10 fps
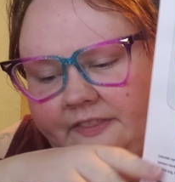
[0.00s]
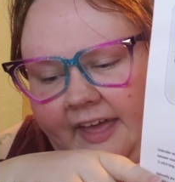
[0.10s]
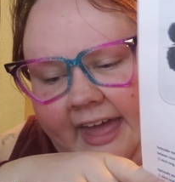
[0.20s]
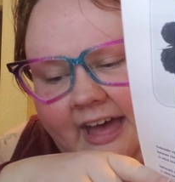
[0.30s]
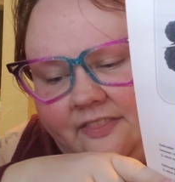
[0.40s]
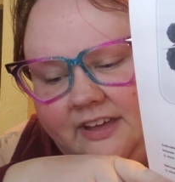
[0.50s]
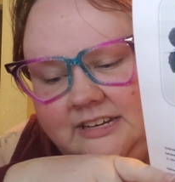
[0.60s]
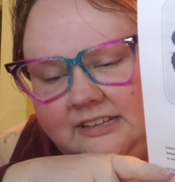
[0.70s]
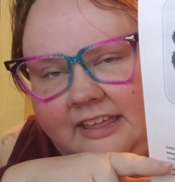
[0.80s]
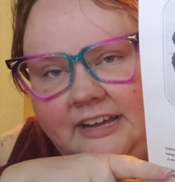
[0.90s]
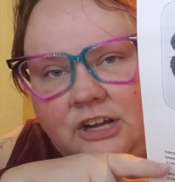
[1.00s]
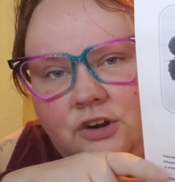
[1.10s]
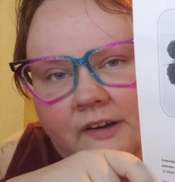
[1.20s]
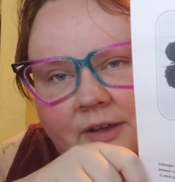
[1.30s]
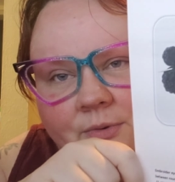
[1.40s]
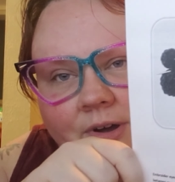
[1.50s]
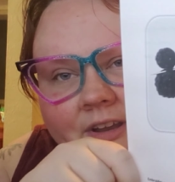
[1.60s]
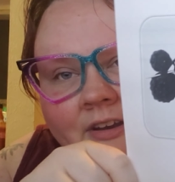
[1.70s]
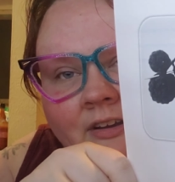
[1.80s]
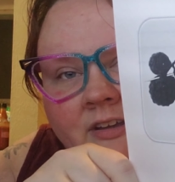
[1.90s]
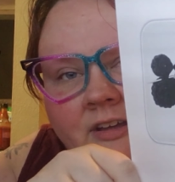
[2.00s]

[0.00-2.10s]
On the hat, they did like a gray one.